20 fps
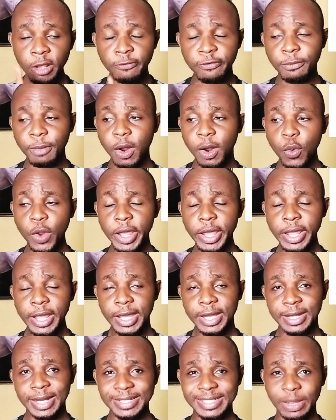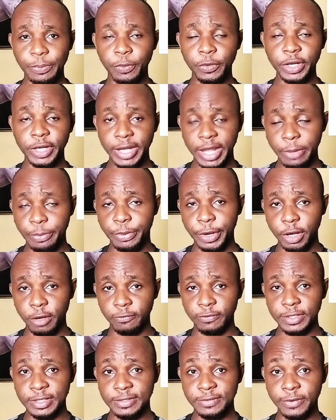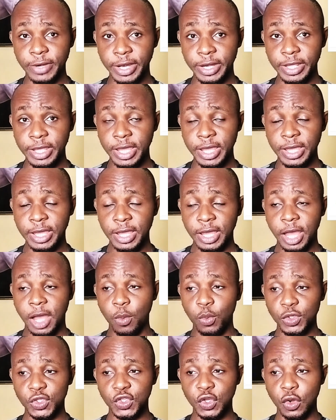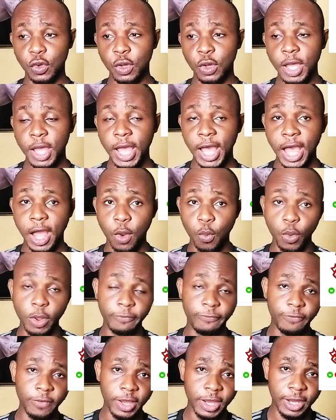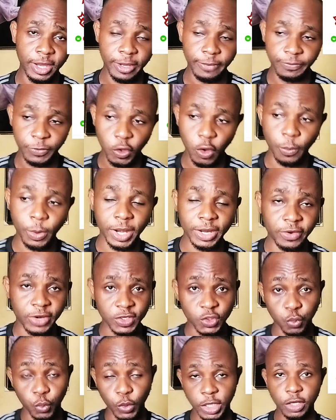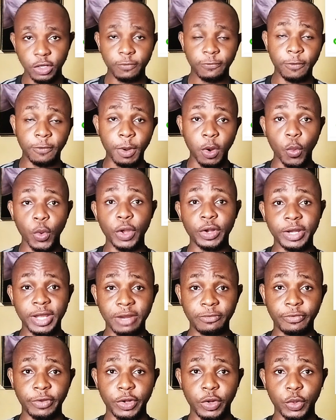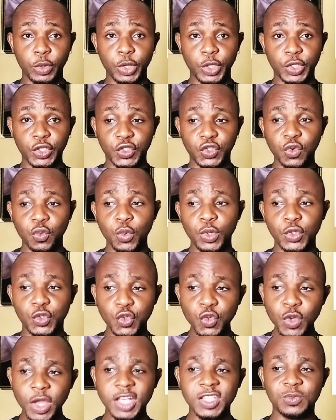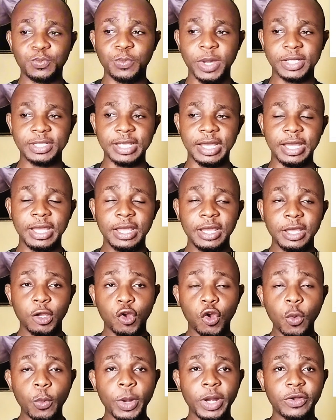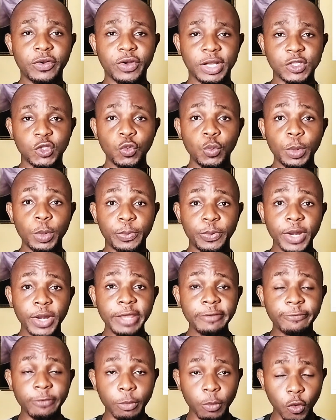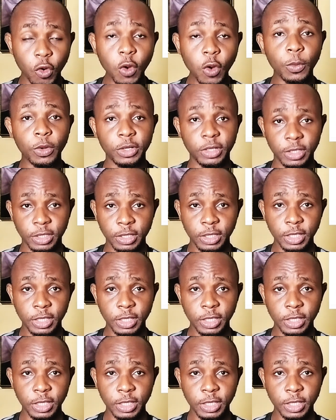from away. That happened in April of this very year, and we saw Cope Wanderers winning from away on that very occasion. So we do expect Cope Wanderers who will be playing from home,